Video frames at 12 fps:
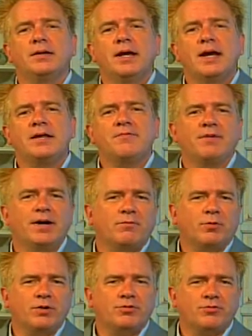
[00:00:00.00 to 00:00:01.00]
85
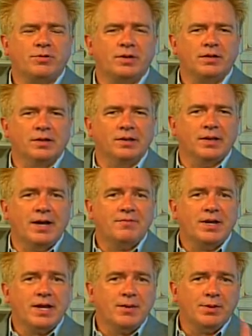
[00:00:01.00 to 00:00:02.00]
West Street, 11 a.m.